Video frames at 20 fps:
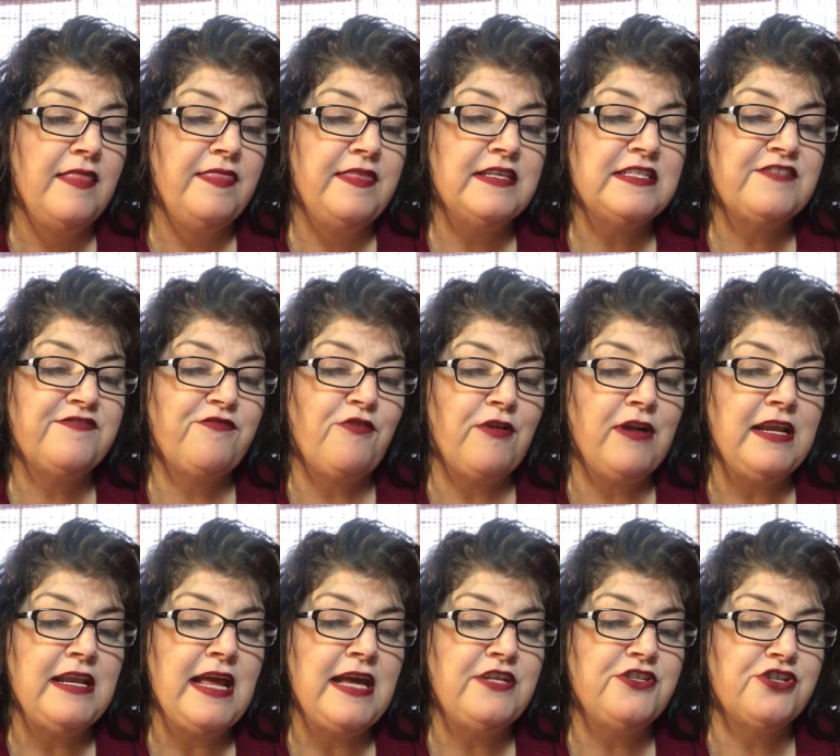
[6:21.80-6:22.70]
This
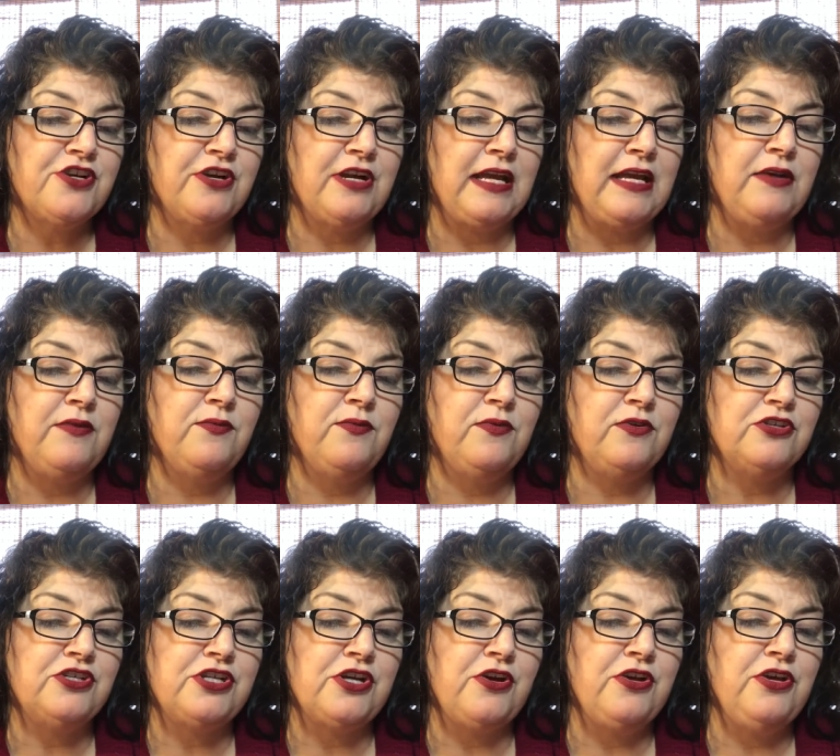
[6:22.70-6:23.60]
40 day journey will
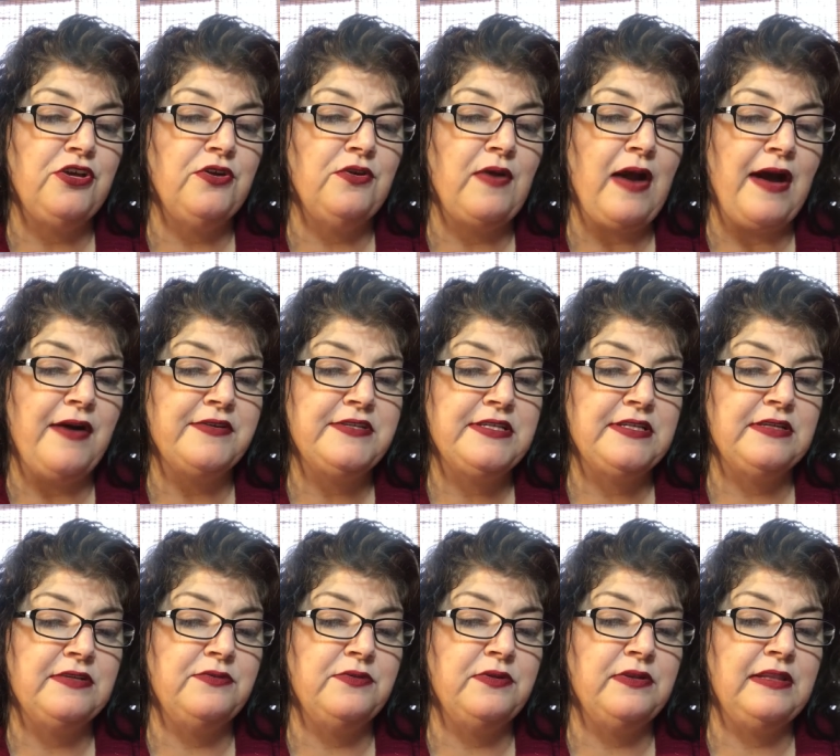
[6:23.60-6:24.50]
show you how
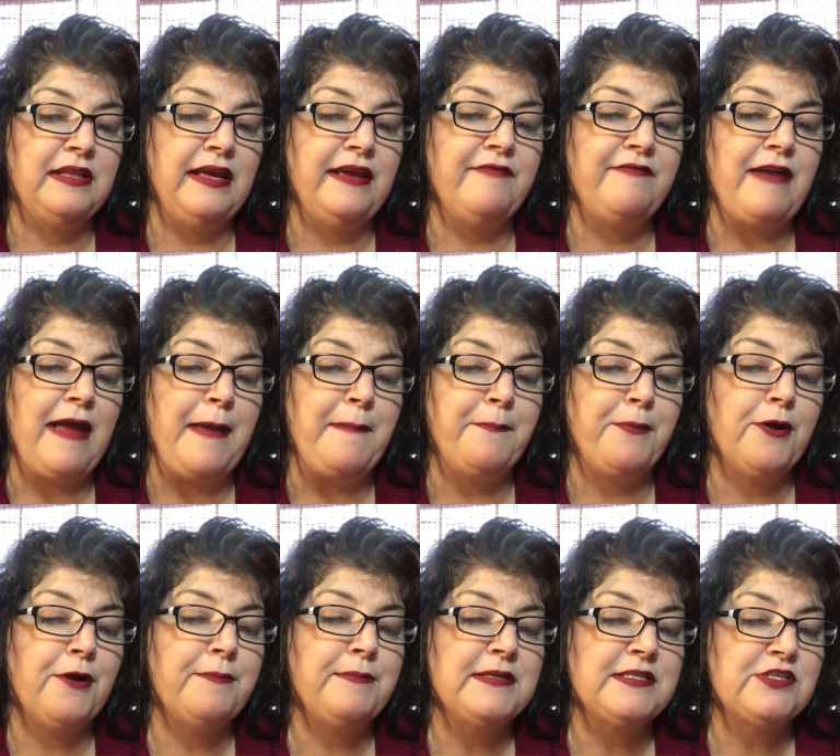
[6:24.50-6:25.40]
to live a
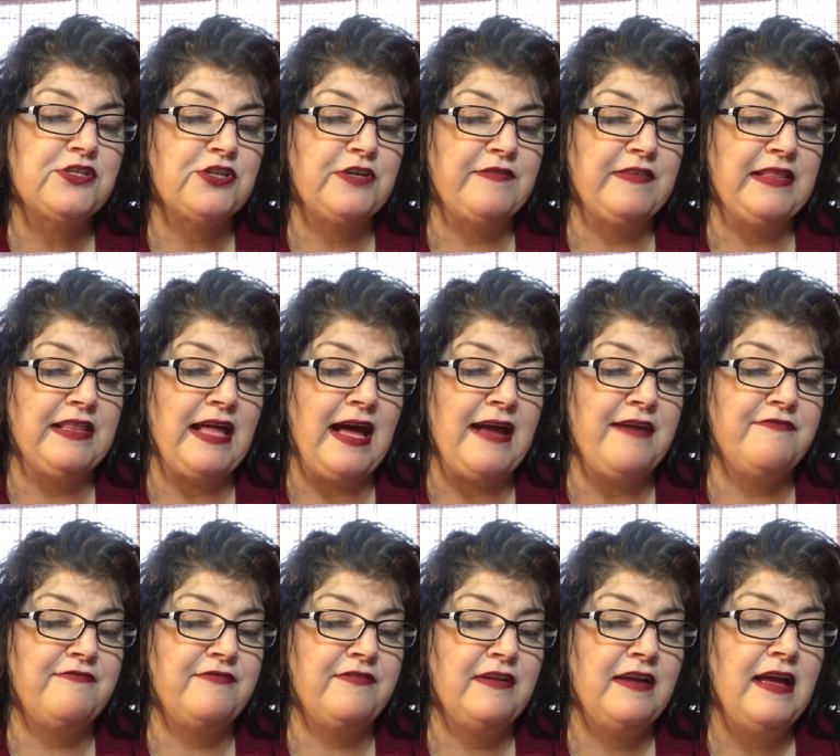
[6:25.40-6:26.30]
purpose driven
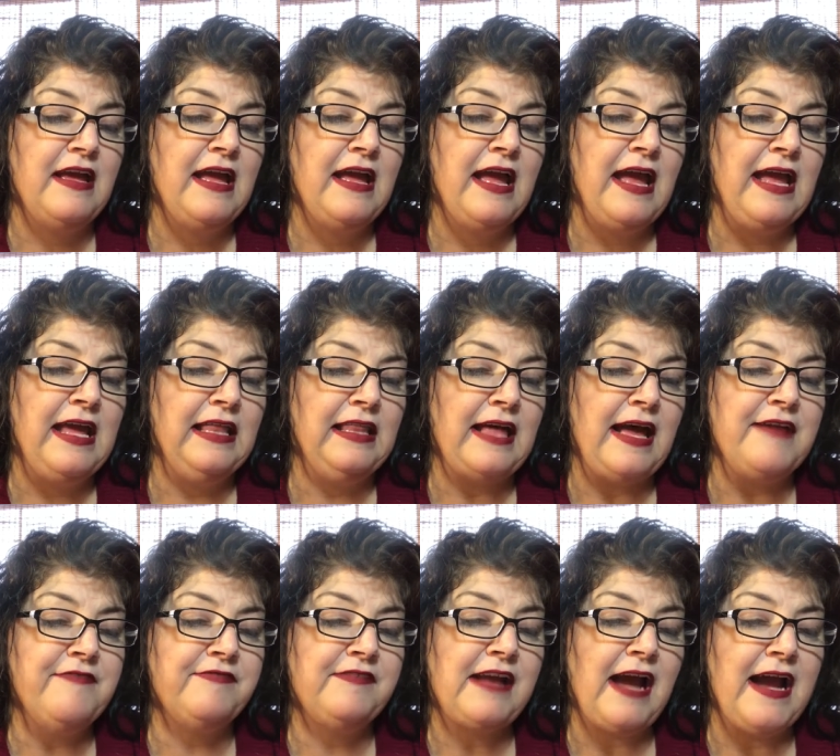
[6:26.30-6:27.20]
life, a
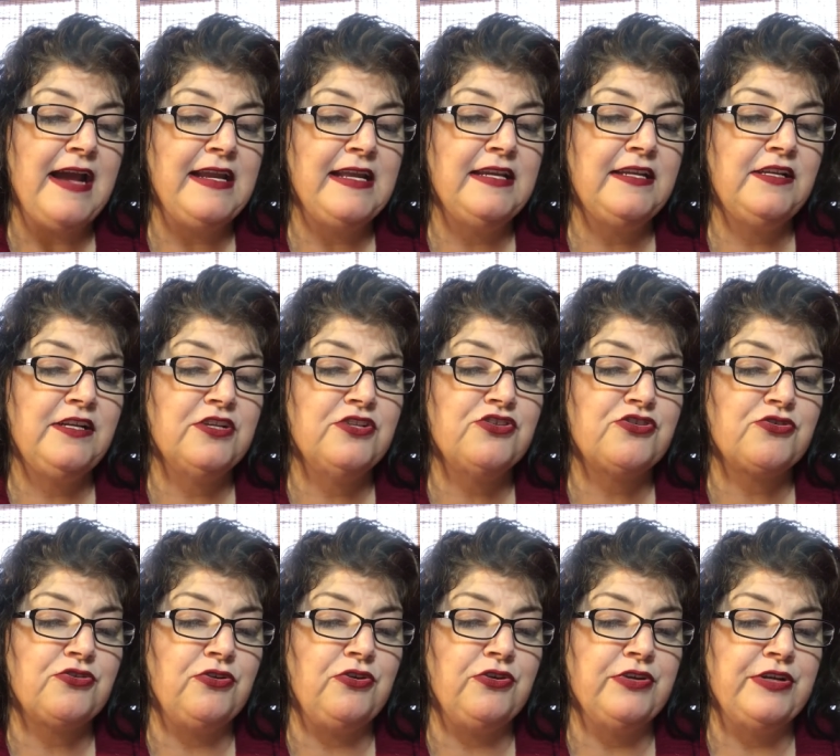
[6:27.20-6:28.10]
life guided,
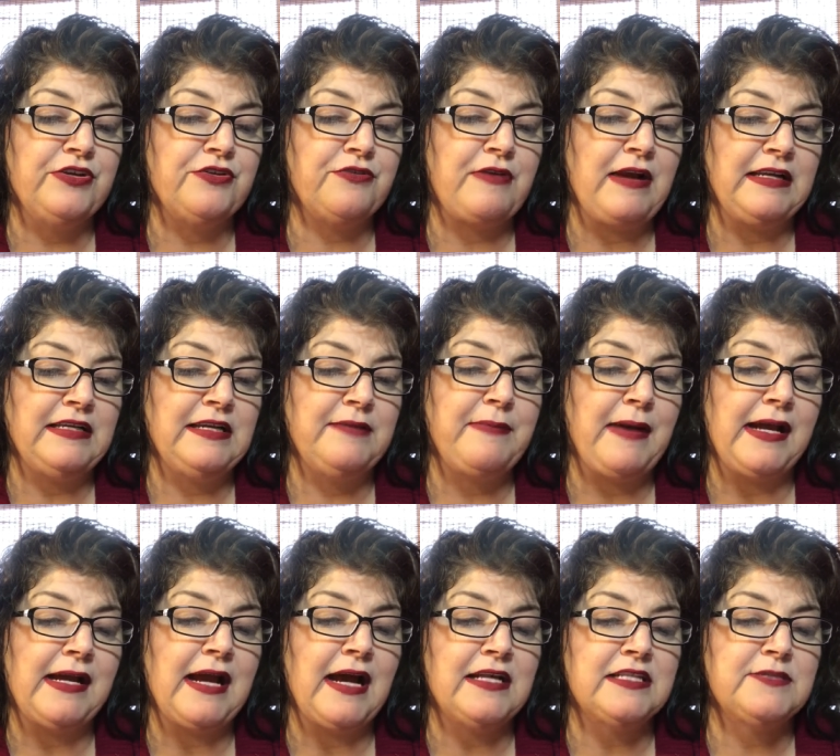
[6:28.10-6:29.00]
controlled, and directed by
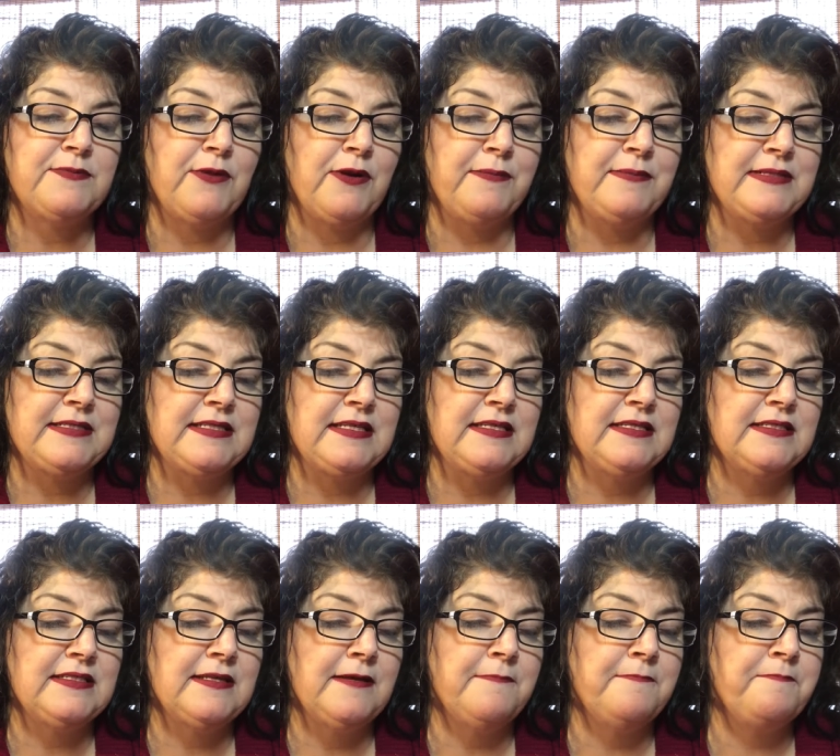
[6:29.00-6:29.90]
God's
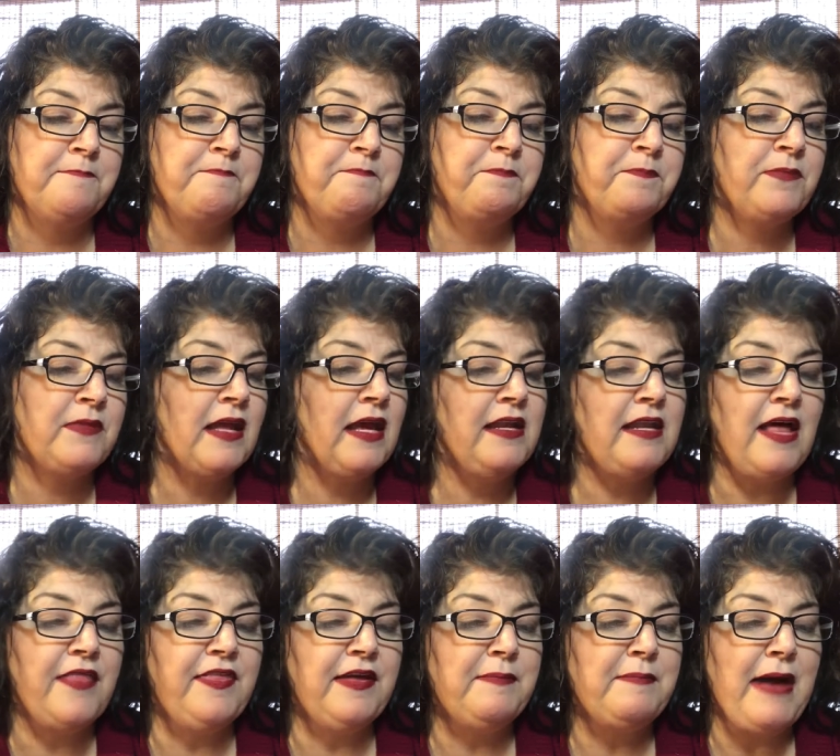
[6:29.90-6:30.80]
purposes.
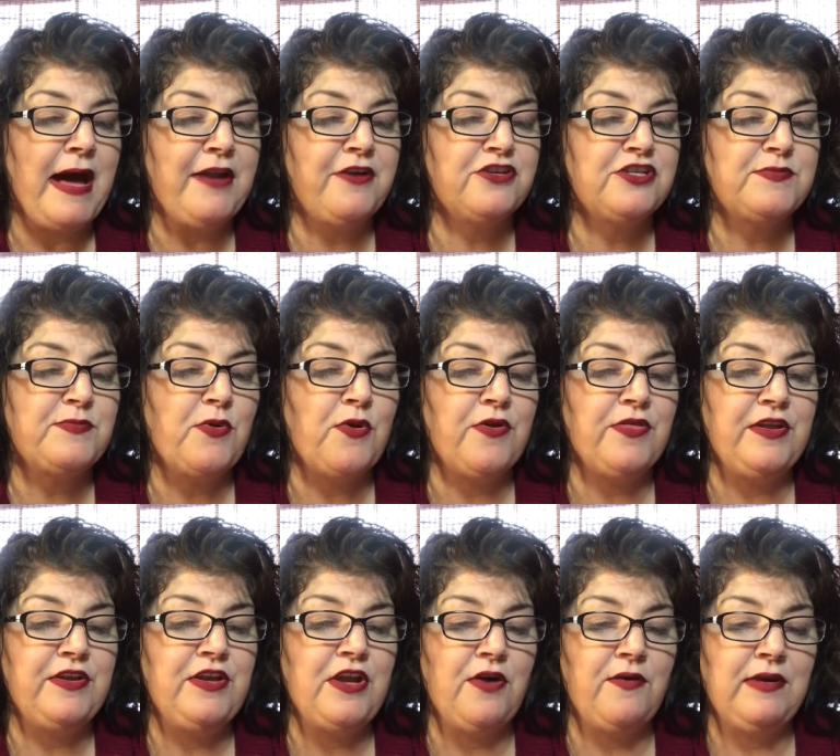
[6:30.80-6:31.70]
Nothing matters more
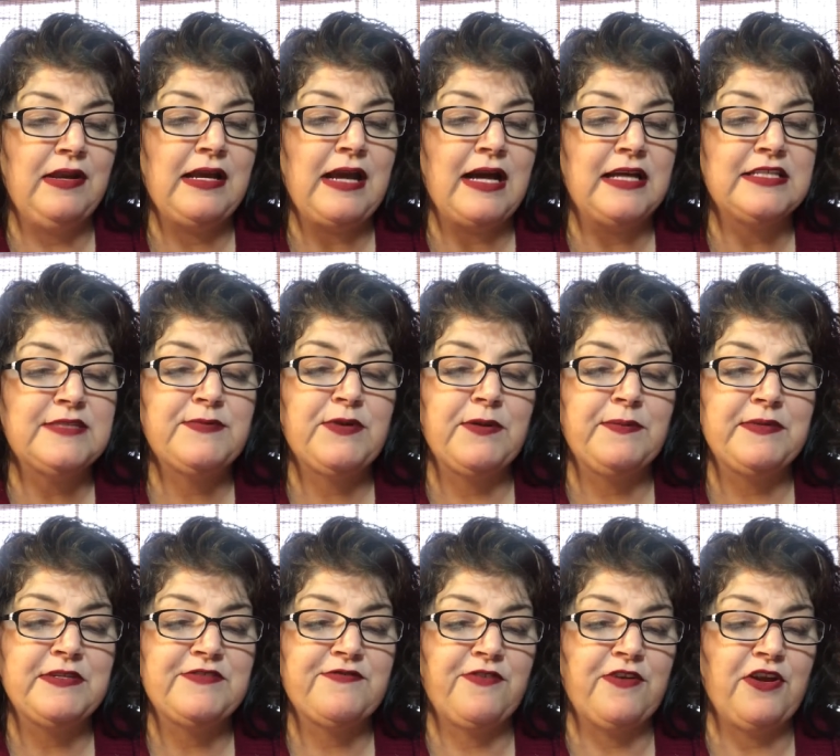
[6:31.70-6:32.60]
than knowing God's
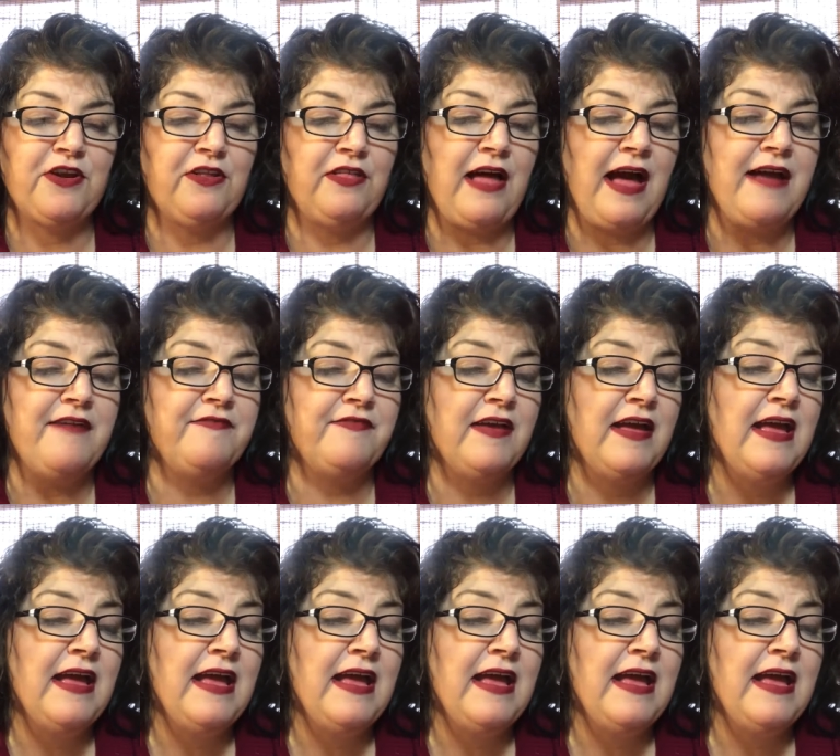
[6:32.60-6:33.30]
purpose for your life,